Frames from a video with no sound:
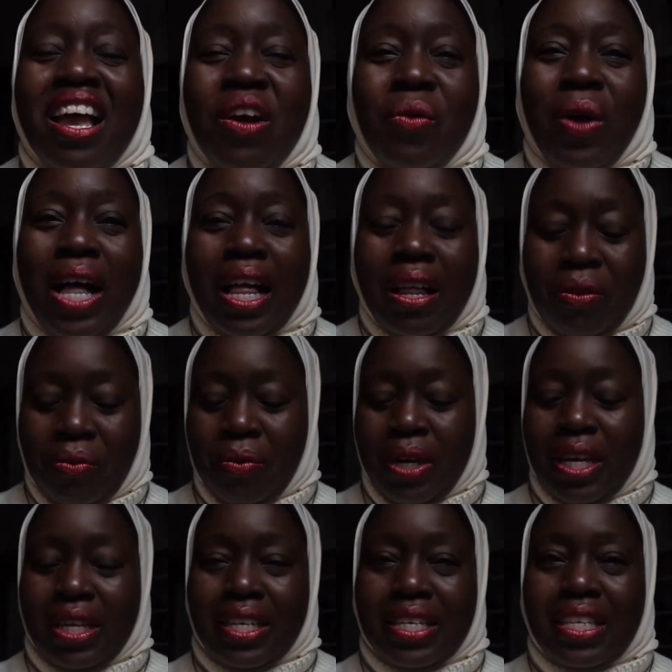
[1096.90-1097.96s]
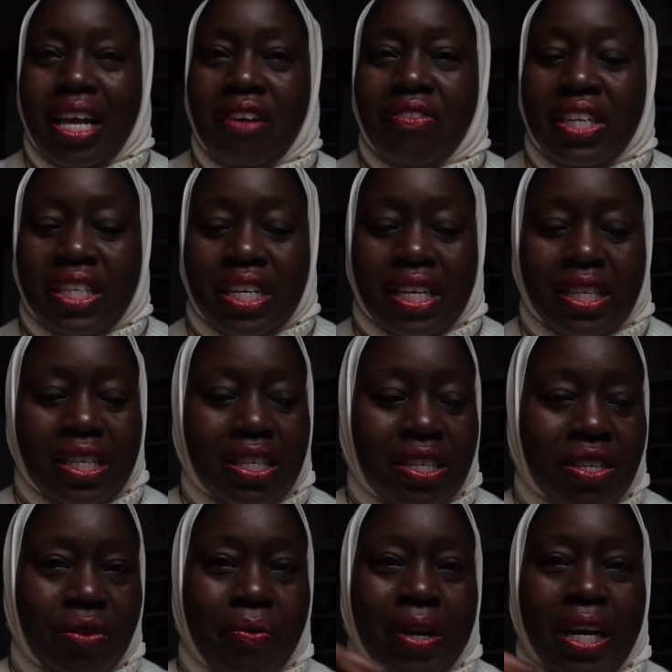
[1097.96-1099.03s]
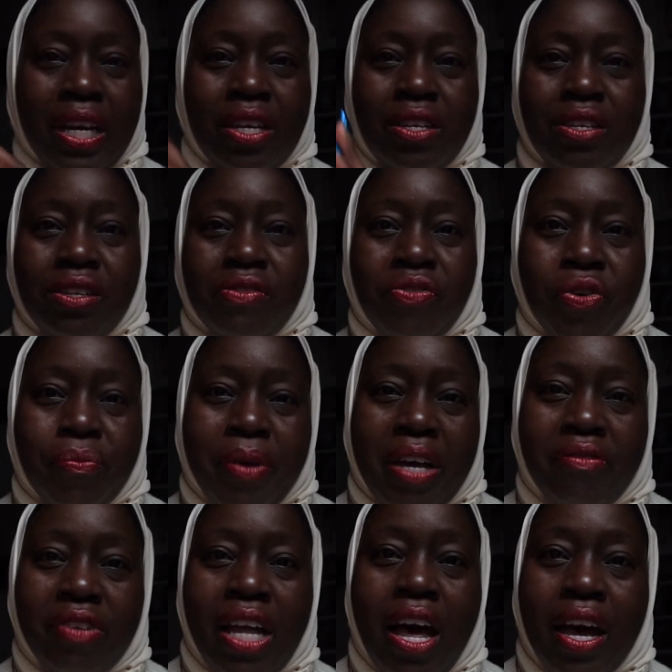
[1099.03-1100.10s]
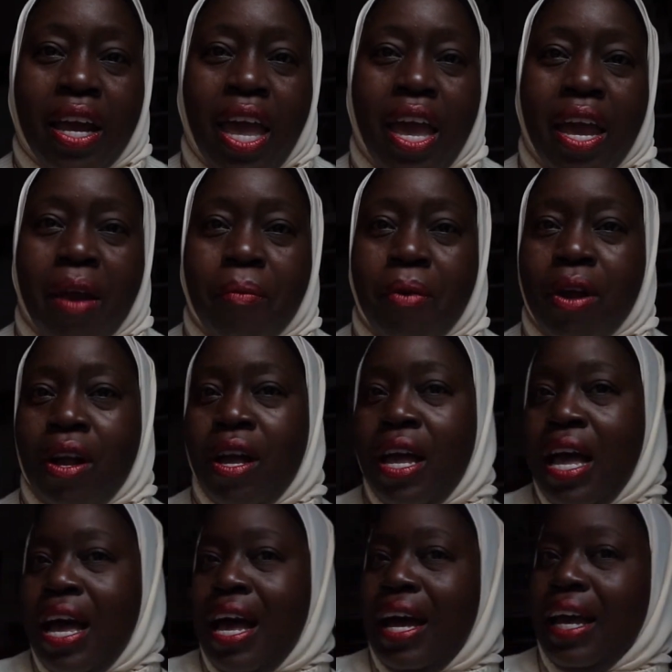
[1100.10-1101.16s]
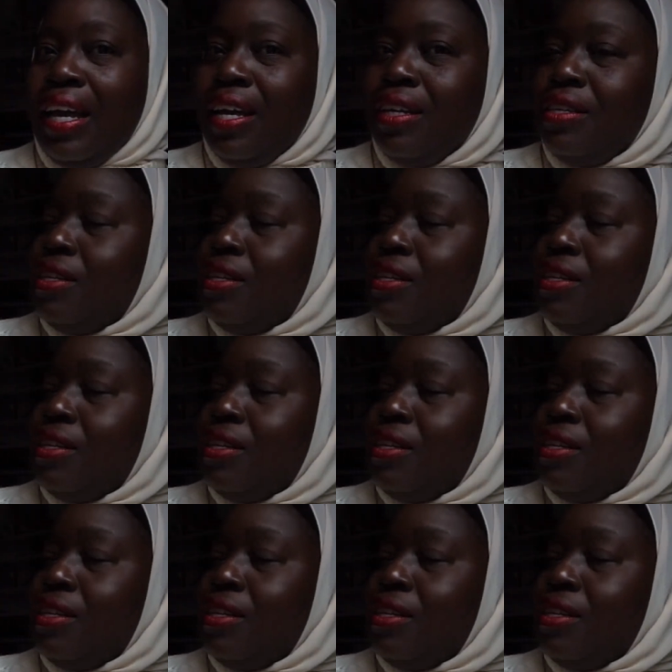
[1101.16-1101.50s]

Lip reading: Well, with a selfie stick, this is the one I use for my vlog camera. I could